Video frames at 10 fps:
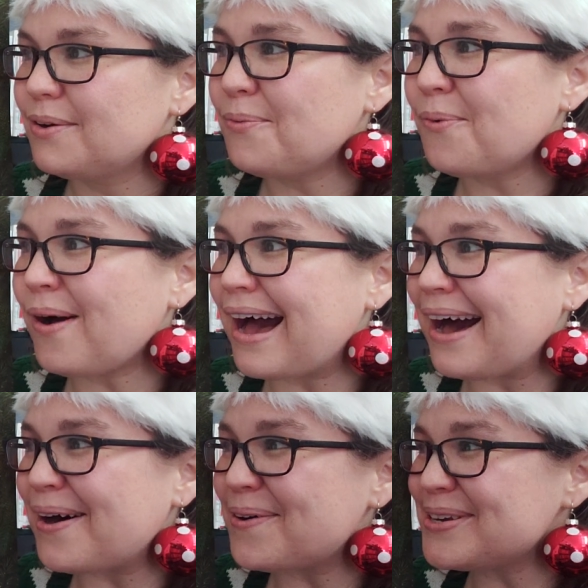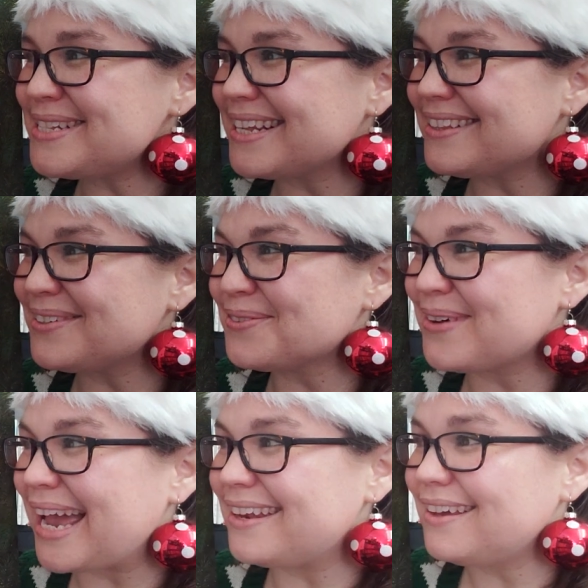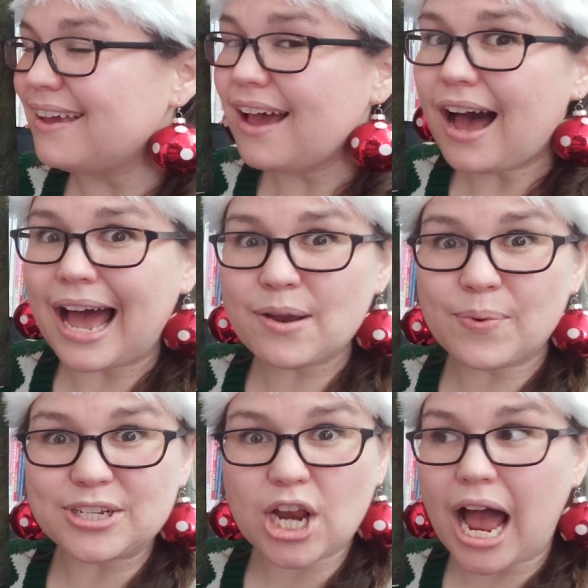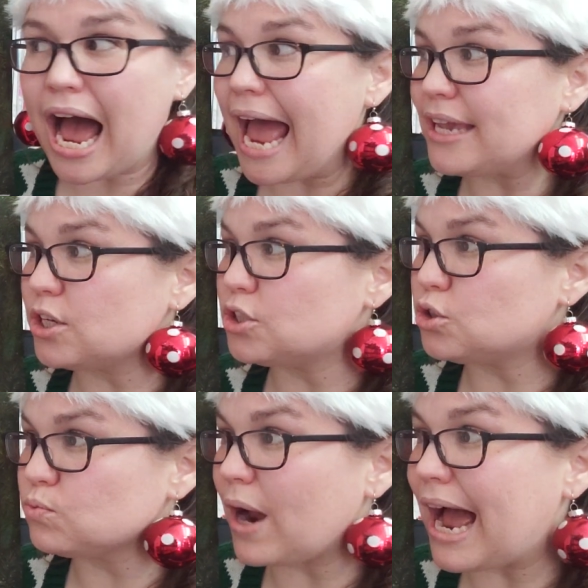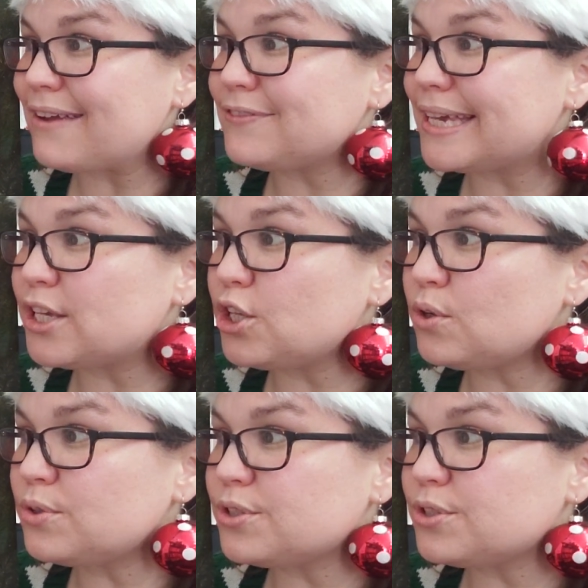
Wow, said Little Red. I wish I could drive like you